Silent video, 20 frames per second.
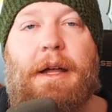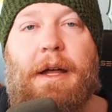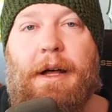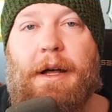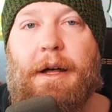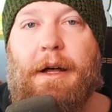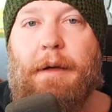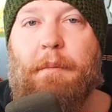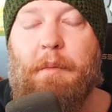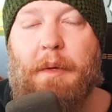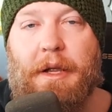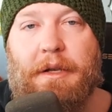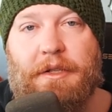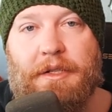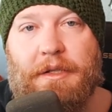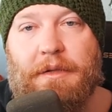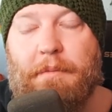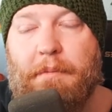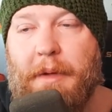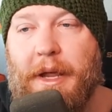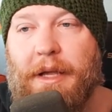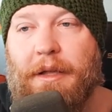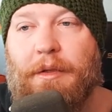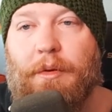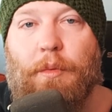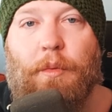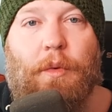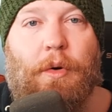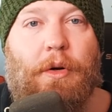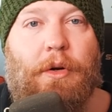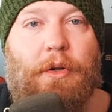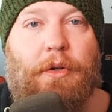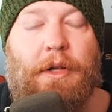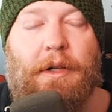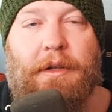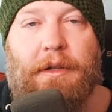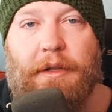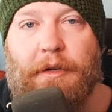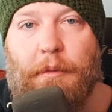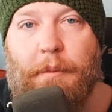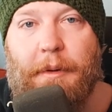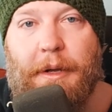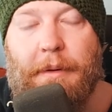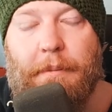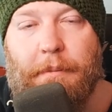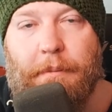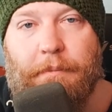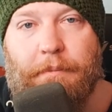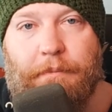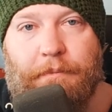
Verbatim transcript: and just make the world a little bit